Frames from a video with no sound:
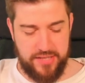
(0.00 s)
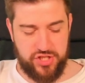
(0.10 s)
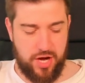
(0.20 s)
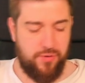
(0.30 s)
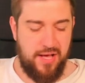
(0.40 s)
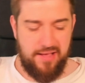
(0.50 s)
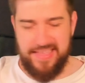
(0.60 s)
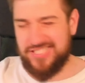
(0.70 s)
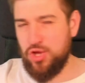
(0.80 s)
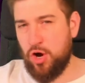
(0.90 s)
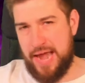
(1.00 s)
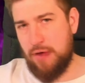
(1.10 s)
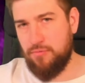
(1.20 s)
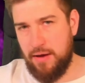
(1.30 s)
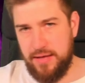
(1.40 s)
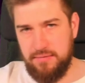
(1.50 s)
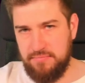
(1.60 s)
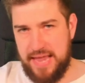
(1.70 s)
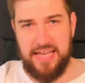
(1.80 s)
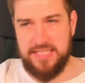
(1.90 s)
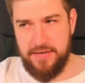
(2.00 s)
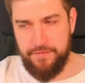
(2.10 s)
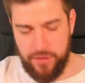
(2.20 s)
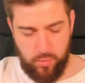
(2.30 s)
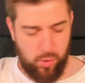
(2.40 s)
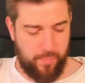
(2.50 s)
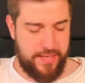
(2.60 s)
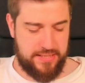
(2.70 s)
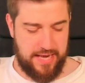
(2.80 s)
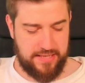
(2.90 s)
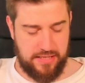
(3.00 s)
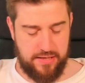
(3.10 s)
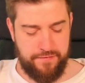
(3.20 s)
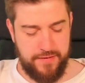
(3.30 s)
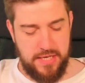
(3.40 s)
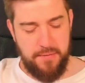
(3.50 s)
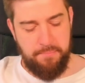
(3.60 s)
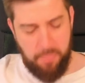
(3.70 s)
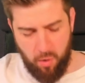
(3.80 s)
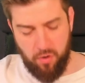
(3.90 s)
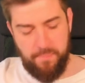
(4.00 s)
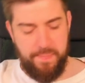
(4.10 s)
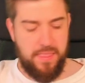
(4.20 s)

so that's not an outright negative for the Warp Insect Hive, but